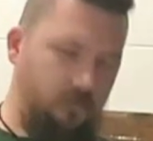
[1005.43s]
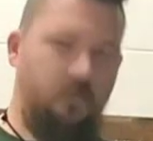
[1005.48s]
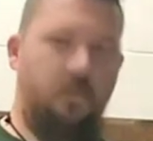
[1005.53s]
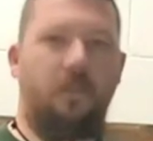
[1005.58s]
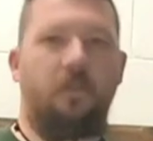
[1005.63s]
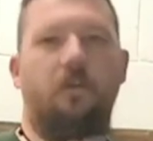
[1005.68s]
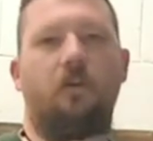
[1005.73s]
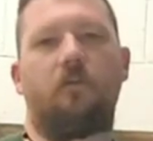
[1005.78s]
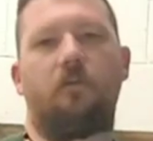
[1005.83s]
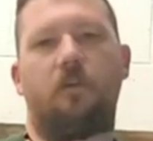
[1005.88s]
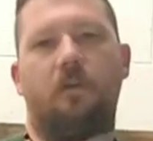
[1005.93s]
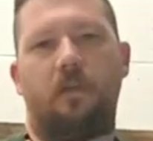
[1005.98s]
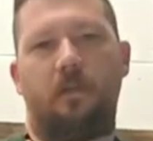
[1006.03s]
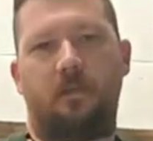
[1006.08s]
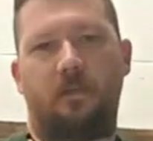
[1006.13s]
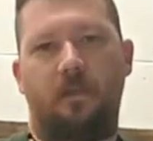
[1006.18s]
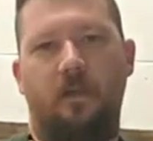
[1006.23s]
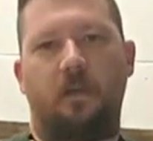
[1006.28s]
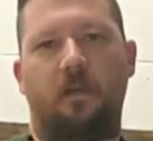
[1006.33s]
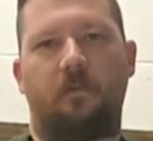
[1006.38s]
Uh, and Odin
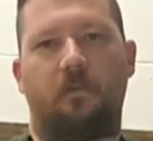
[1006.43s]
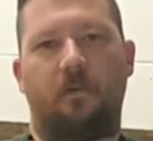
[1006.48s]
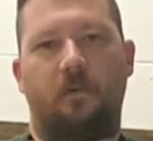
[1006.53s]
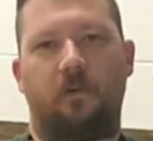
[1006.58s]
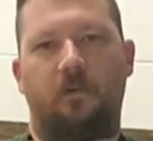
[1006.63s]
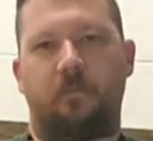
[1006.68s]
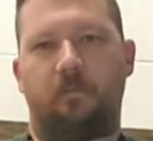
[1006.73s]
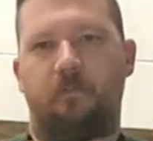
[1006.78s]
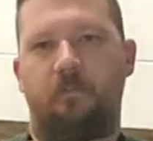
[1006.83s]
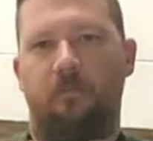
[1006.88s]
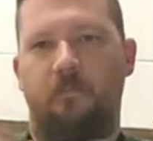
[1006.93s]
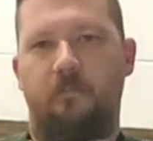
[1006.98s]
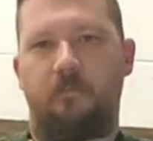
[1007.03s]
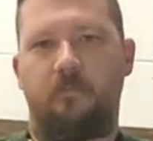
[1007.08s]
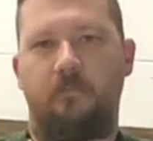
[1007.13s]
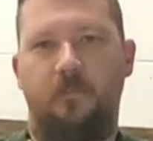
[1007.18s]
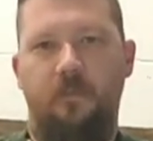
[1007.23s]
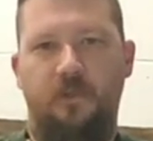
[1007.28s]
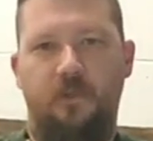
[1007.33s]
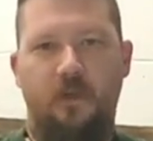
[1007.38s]
is kind of our
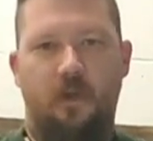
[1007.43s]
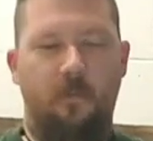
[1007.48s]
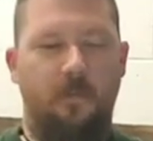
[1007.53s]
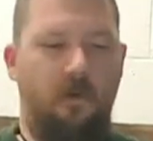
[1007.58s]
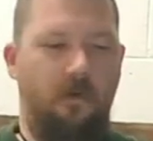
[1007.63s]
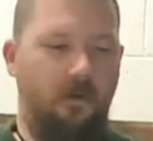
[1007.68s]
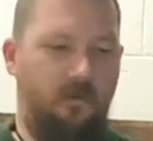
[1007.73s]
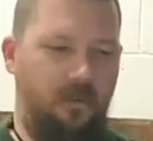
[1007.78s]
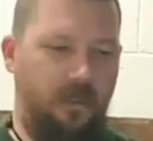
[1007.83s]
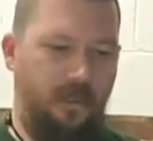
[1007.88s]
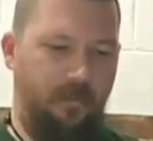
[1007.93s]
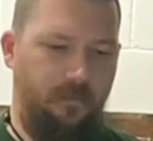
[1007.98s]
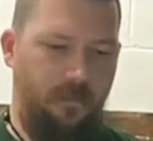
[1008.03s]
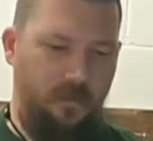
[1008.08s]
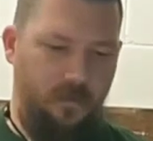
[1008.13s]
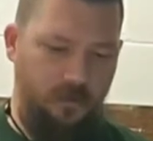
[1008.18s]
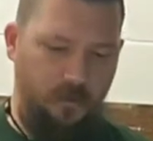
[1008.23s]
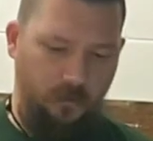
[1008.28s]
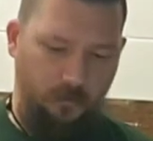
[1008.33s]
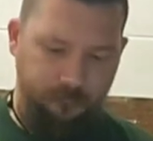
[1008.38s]
shaman
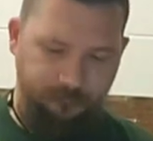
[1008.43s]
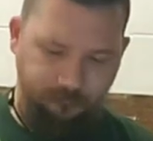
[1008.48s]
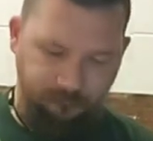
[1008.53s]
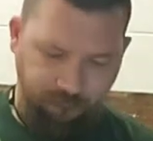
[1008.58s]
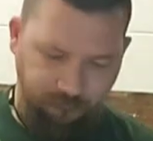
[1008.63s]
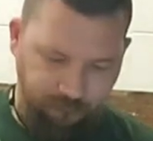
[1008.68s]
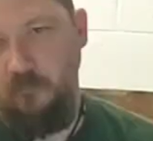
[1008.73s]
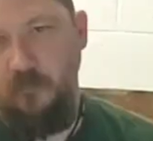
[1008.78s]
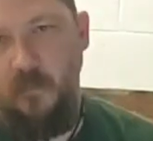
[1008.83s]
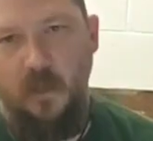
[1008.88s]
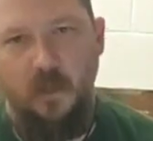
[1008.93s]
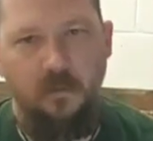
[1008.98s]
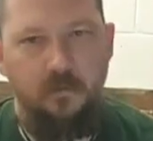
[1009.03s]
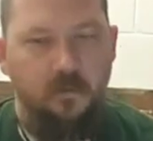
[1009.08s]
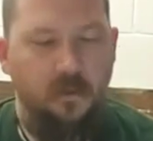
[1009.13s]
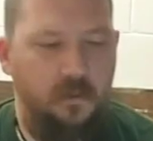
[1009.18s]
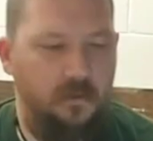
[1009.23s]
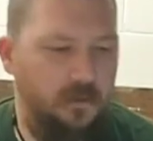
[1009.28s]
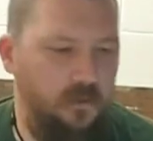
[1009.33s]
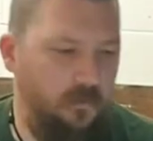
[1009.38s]
archetype, so not
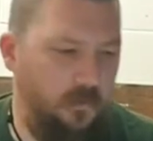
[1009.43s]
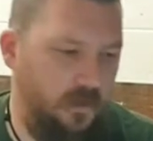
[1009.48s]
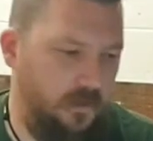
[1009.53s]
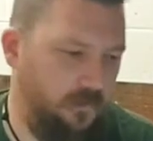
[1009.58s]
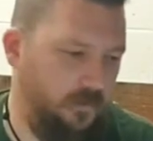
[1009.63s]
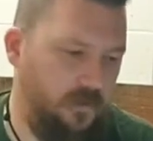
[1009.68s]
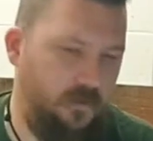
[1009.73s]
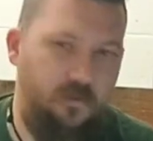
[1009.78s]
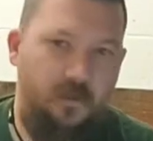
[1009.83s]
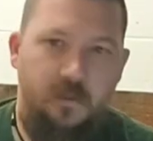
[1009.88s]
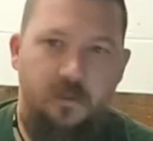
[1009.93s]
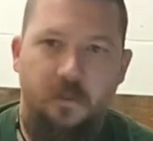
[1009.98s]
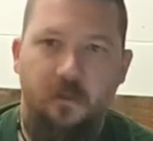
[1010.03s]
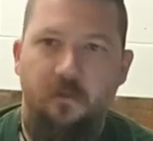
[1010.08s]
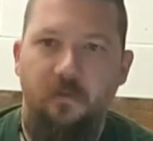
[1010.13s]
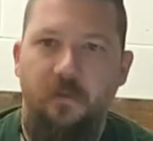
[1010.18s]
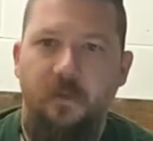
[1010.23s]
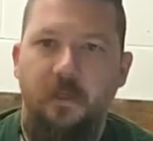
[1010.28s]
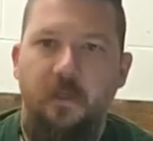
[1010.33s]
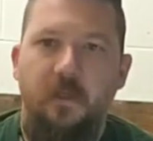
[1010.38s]
not too much of a stretch, I
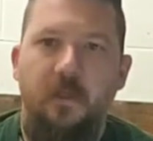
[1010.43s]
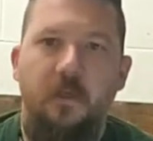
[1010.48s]
don't